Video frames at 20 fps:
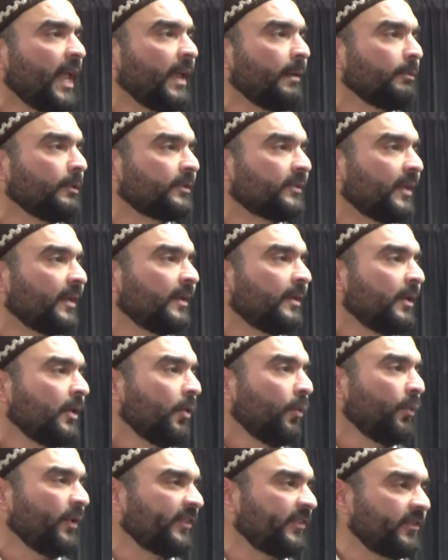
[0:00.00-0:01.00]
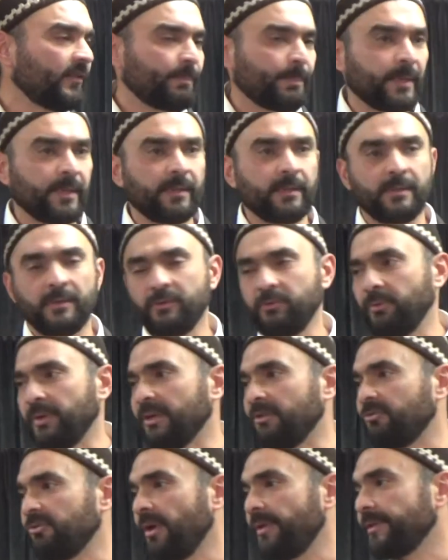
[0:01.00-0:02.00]
able to whisper to
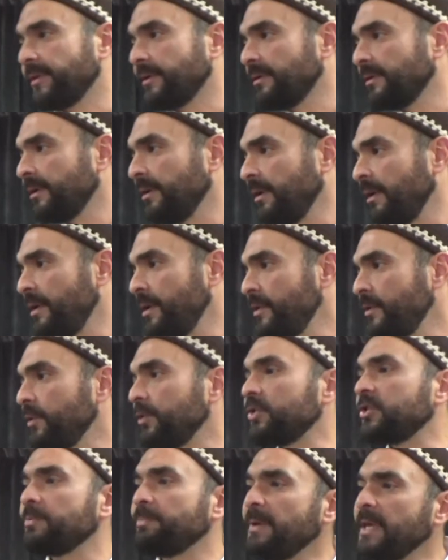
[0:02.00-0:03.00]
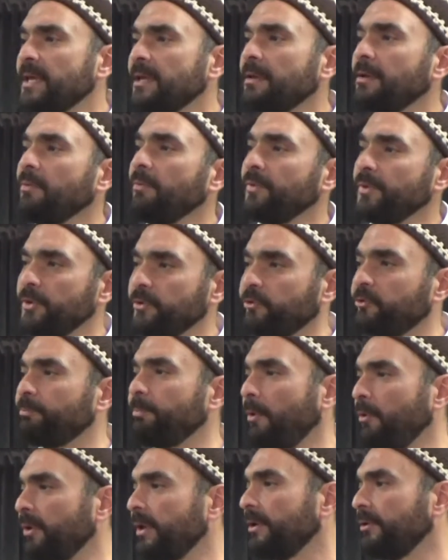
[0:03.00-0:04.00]
each other. You speak when you're
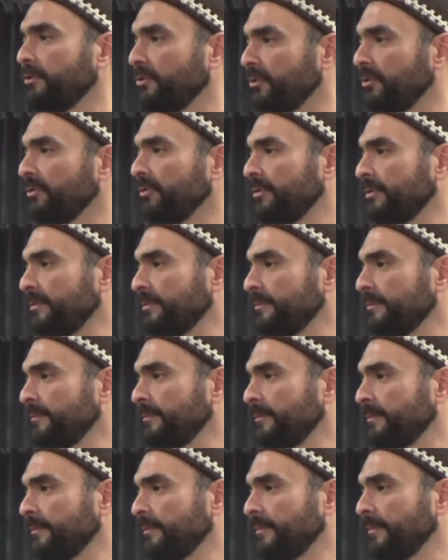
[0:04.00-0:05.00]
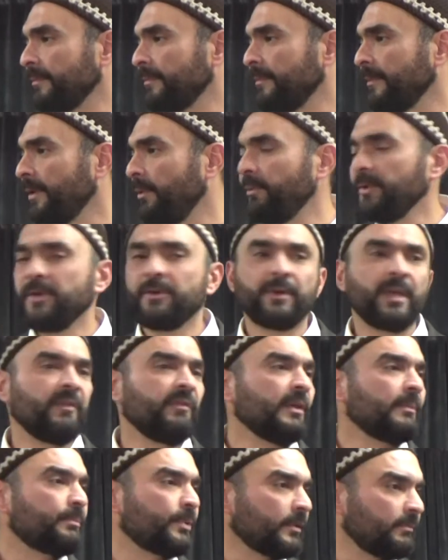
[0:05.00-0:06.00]
spoken to, when you're
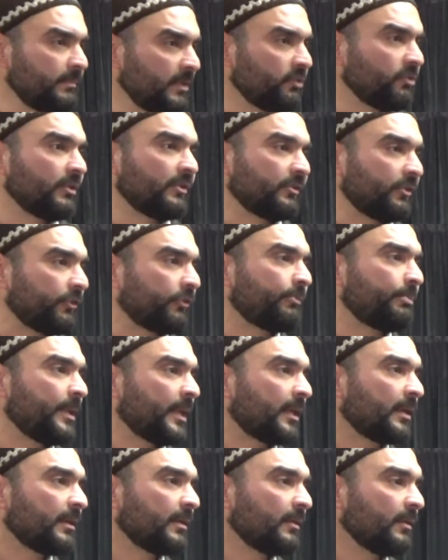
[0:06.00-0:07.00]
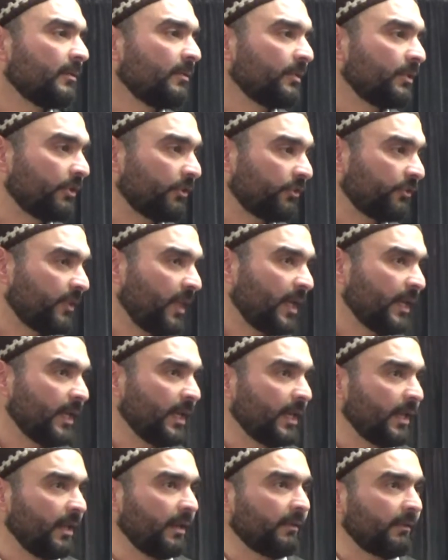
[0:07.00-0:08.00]
giving permission to speak, when you're
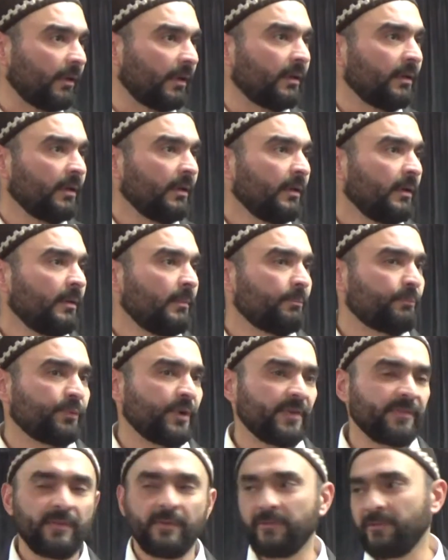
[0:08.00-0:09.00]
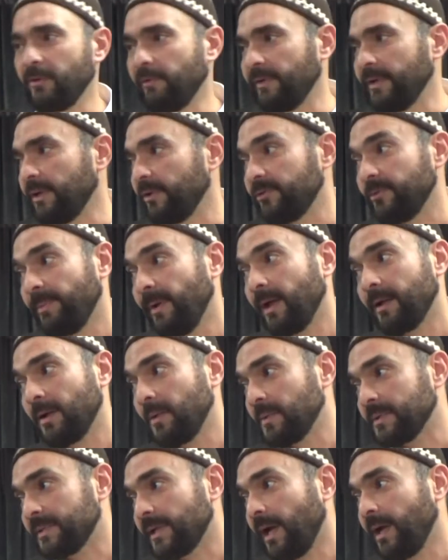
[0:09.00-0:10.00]
standing in the presence of Allah
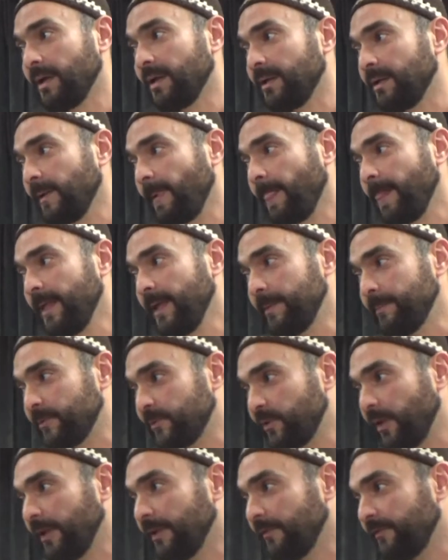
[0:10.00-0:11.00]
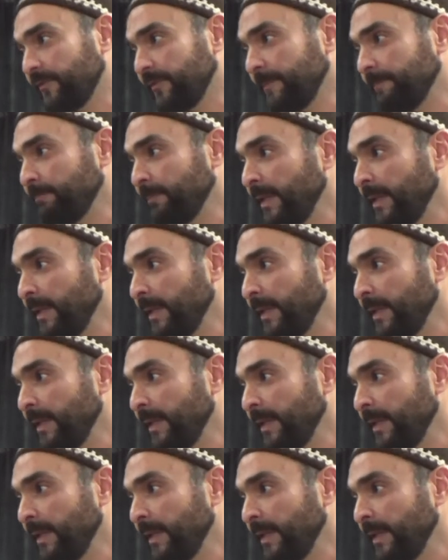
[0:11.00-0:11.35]
subhanahu wa ta'ala himself.